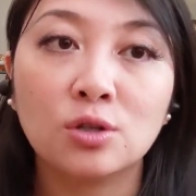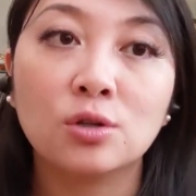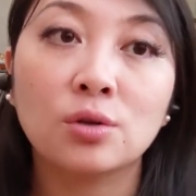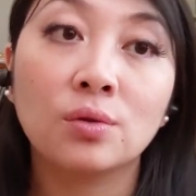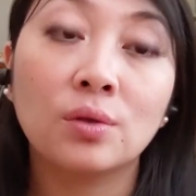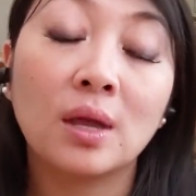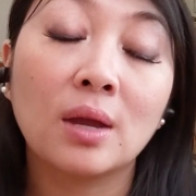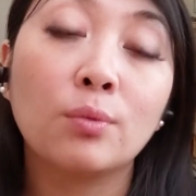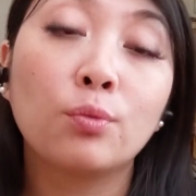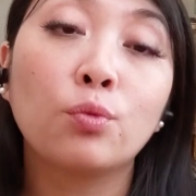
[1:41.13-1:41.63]

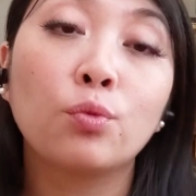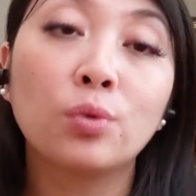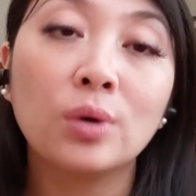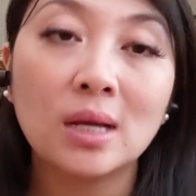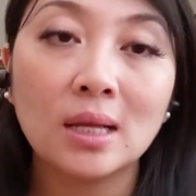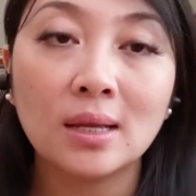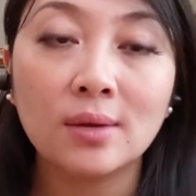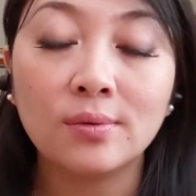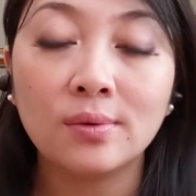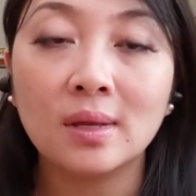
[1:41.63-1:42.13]
So they
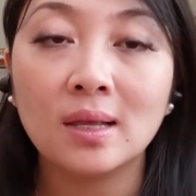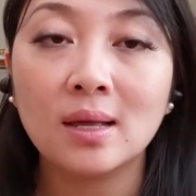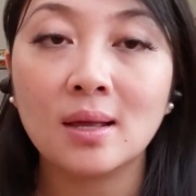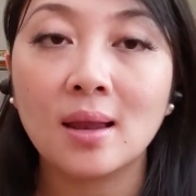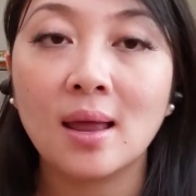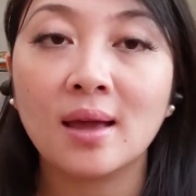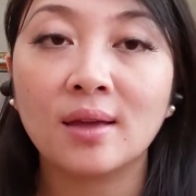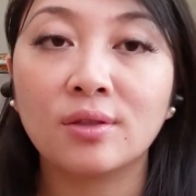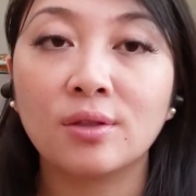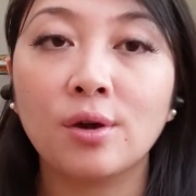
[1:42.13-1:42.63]
really, really
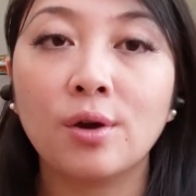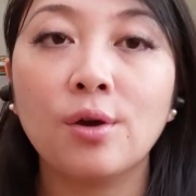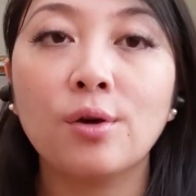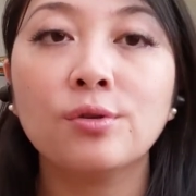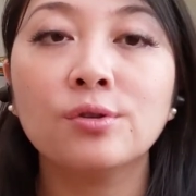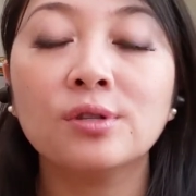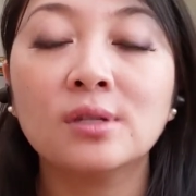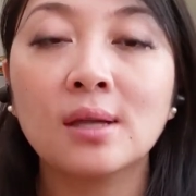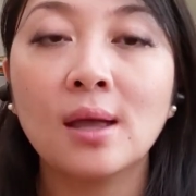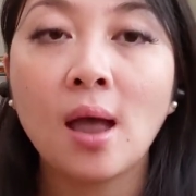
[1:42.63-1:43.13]
like
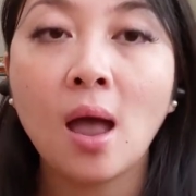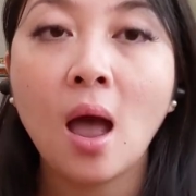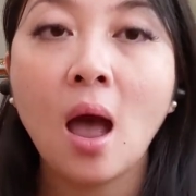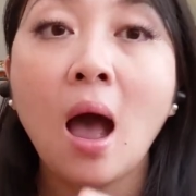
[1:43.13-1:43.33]
those.